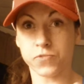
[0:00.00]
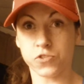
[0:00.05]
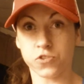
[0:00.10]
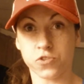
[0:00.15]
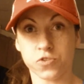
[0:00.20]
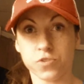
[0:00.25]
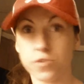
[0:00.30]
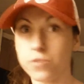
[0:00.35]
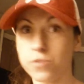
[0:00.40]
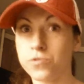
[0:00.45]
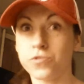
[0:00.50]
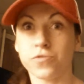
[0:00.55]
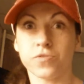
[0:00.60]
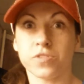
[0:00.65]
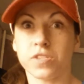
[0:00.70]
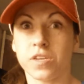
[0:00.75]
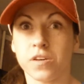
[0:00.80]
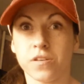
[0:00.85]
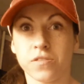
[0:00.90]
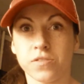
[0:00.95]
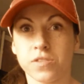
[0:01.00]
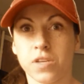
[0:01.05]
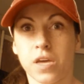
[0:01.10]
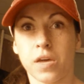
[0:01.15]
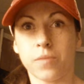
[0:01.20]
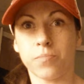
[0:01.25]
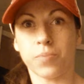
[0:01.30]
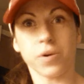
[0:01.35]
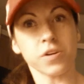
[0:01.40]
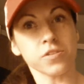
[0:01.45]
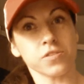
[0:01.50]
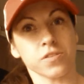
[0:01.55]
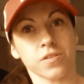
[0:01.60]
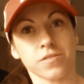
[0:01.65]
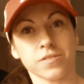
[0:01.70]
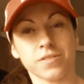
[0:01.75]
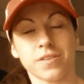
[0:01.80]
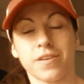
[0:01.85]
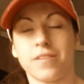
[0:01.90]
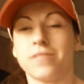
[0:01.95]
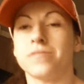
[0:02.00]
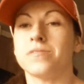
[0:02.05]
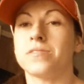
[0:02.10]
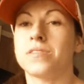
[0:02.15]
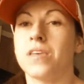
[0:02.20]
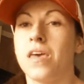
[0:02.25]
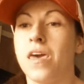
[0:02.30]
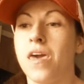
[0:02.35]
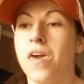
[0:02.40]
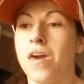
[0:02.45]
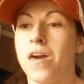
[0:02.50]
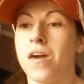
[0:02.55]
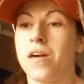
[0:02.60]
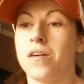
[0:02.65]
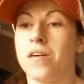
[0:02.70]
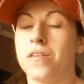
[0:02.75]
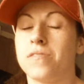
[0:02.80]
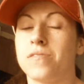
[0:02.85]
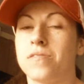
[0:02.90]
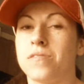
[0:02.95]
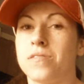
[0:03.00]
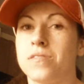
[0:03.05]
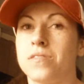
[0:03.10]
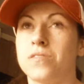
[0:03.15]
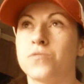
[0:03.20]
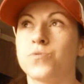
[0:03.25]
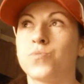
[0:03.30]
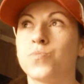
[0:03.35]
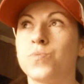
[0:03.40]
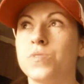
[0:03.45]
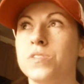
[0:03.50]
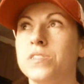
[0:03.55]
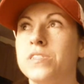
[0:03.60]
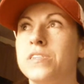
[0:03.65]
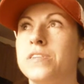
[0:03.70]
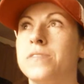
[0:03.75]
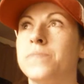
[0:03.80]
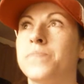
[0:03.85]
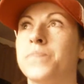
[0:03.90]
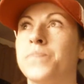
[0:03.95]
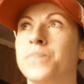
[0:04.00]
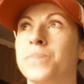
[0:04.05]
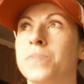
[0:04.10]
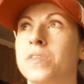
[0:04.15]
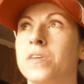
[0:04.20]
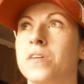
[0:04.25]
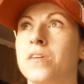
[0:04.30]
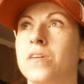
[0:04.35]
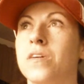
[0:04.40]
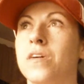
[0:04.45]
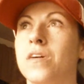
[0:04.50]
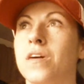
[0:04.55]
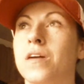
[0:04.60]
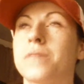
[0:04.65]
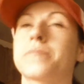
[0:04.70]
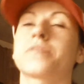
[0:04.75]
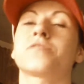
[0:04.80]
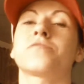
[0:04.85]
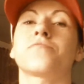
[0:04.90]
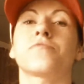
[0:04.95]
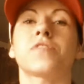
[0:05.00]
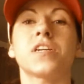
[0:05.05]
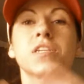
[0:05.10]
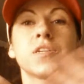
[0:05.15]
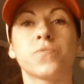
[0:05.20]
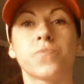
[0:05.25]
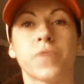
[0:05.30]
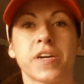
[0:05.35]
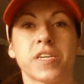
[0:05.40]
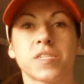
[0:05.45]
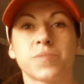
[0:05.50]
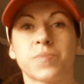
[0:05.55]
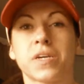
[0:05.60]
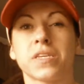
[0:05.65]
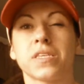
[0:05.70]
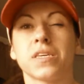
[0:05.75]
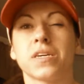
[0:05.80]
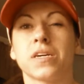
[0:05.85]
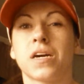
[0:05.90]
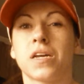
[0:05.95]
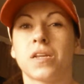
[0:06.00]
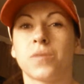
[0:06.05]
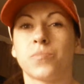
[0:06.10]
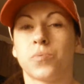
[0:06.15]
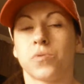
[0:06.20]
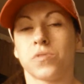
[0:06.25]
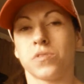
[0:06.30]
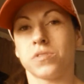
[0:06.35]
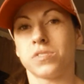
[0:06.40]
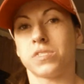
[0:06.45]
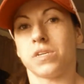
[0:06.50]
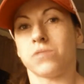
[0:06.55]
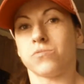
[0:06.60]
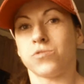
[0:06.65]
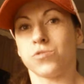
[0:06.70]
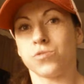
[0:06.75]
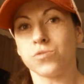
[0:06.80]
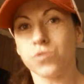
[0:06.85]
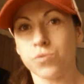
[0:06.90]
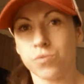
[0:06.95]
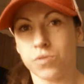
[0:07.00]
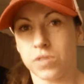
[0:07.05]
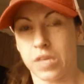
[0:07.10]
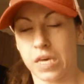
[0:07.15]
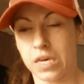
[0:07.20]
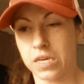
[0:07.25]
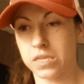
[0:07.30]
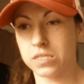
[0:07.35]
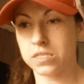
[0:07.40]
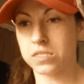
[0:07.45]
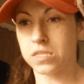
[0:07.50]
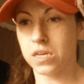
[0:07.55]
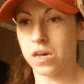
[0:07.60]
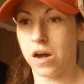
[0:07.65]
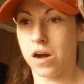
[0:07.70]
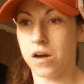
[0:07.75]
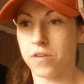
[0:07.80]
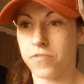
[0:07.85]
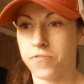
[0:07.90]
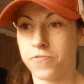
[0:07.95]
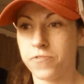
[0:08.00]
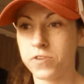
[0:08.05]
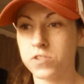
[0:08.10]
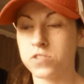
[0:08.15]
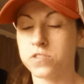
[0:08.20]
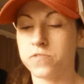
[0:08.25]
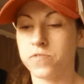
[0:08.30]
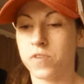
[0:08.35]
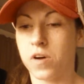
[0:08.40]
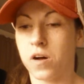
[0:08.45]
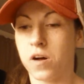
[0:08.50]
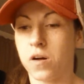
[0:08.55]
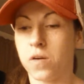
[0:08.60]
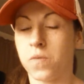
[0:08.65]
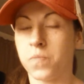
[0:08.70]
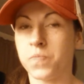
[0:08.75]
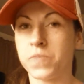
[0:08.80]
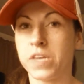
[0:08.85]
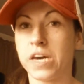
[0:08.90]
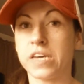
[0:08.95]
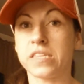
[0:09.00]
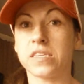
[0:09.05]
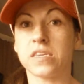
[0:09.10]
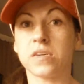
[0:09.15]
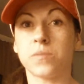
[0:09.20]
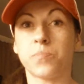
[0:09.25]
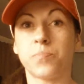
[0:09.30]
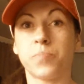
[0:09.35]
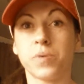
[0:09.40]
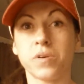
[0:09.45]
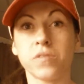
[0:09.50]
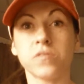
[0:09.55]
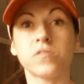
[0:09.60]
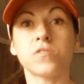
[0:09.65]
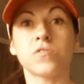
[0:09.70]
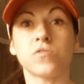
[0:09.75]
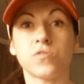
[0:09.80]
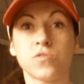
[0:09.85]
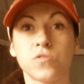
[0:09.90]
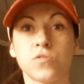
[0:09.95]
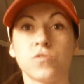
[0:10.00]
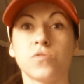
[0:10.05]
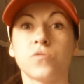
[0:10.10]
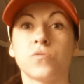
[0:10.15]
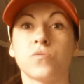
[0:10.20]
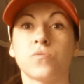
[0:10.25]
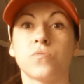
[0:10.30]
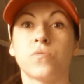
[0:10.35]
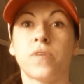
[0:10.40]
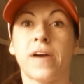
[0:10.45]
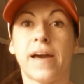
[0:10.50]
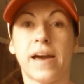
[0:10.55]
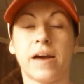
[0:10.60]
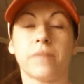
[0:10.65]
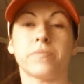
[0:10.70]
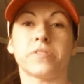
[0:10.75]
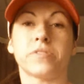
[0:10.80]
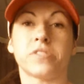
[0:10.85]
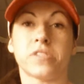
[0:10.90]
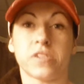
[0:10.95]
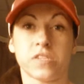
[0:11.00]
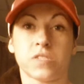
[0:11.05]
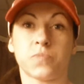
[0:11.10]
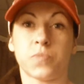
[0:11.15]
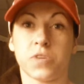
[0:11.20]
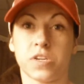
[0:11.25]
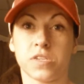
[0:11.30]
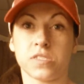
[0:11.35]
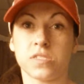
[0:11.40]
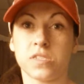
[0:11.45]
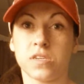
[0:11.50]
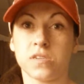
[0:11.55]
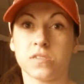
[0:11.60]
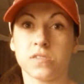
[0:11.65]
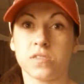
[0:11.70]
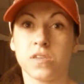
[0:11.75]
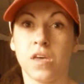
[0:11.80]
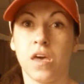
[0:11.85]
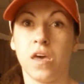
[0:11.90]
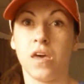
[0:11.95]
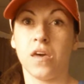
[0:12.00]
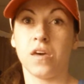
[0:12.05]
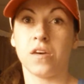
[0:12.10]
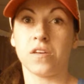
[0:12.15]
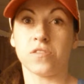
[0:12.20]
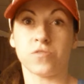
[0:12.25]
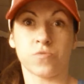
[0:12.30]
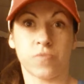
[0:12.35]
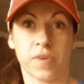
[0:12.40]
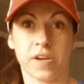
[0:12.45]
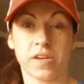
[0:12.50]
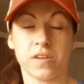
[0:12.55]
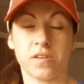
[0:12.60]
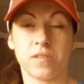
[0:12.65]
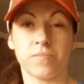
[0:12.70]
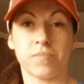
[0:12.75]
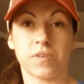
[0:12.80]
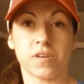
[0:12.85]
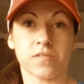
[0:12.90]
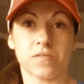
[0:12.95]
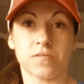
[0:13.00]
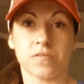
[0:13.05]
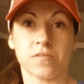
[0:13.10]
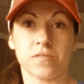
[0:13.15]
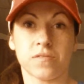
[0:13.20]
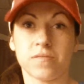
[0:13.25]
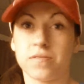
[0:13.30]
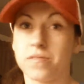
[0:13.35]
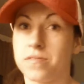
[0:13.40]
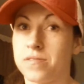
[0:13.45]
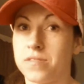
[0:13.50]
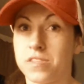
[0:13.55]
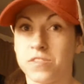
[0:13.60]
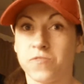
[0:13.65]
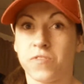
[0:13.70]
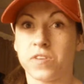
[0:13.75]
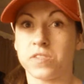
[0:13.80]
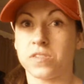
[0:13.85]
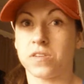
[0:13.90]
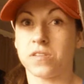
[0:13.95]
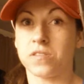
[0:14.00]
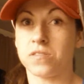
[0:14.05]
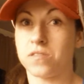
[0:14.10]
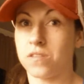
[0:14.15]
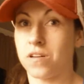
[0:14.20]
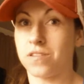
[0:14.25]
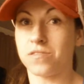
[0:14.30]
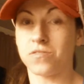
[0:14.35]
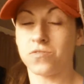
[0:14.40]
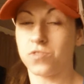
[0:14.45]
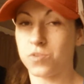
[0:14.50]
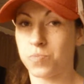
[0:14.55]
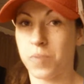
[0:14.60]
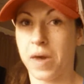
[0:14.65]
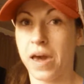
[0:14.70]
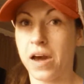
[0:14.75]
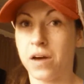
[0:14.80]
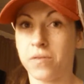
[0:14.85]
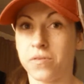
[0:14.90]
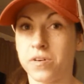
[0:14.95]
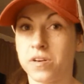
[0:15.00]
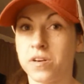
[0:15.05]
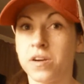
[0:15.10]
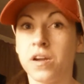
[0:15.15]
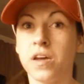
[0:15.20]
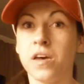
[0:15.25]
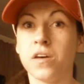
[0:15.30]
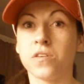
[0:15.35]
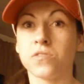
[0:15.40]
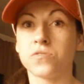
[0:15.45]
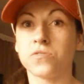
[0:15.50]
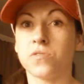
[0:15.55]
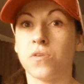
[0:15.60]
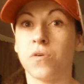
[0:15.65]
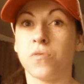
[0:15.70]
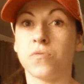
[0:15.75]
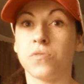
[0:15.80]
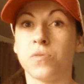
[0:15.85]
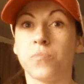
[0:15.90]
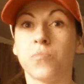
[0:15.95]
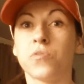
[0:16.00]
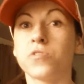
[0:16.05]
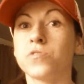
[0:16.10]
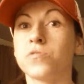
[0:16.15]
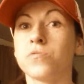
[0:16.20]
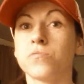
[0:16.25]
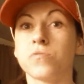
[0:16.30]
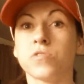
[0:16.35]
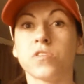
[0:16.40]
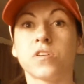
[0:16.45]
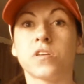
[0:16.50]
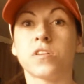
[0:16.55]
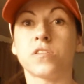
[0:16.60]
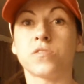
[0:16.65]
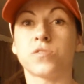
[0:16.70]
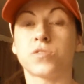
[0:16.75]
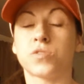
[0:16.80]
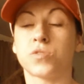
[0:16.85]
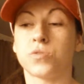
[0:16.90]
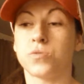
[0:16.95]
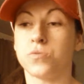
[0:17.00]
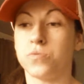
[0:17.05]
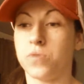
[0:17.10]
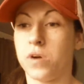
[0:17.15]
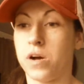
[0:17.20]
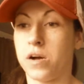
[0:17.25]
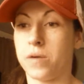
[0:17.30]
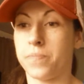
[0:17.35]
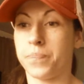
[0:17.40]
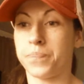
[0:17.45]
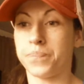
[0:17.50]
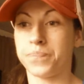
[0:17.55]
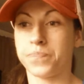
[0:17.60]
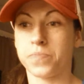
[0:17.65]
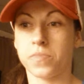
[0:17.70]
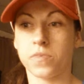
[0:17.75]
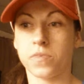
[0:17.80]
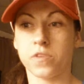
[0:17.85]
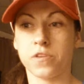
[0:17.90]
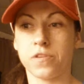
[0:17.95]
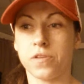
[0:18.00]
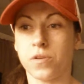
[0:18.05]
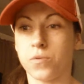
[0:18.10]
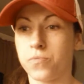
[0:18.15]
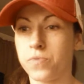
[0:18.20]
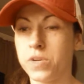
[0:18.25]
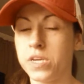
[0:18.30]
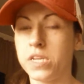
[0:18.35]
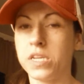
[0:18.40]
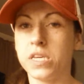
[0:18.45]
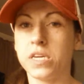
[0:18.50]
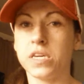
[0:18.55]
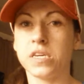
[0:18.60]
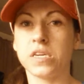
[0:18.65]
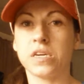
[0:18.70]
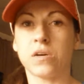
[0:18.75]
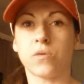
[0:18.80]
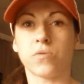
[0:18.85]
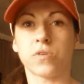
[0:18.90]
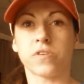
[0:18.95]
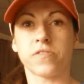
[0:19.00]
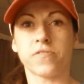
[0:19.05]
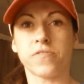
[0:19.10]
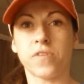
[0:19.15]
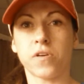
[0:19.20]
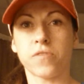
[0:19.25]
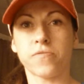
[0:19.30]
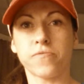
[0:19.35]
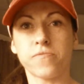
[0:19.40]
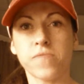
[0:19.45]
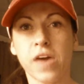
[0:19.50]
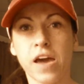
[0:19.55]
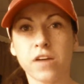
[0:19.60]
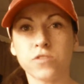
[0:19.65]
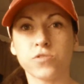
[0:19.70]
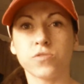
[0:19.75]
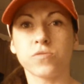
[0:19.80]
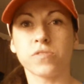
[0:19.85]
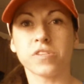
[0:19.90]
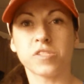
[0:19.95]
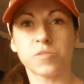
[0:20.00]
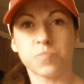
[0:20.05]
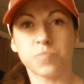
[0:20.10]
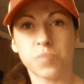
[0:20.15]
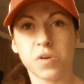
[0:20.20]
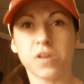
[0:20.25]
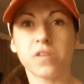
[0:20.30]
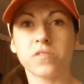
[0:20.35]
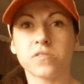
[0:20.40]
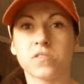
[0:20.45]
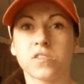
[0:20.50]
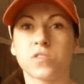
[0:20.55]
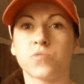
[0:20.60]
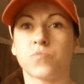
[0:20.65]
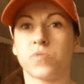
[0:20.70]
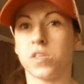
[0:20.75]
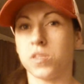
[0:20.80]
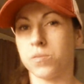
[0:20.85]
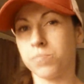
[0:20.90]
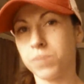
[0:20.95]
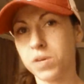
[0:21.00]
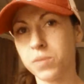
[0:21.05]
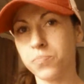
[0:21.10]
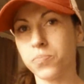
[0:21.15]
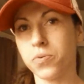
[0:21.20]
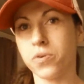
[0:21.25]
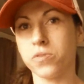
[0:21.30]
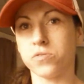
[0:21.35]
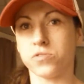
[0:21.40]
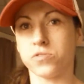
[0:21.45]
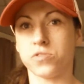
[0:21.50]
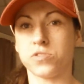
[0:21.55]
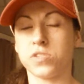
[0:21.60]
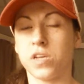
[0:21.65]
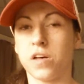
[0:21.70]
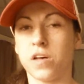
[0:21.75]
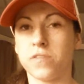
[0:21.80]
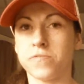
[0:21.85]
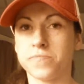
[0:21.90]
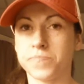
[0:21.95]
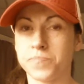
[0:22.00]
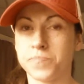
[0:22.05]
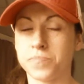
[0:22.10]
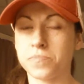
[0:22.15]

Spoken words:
just social skills and personal skills? And there's a variety of ways, but I think kind of boils down to two things. First of all, I think building new habits and experiences is great because, let's face it, knowledge is power. So the more you learn through, reading or actual experiences with other people or yourself,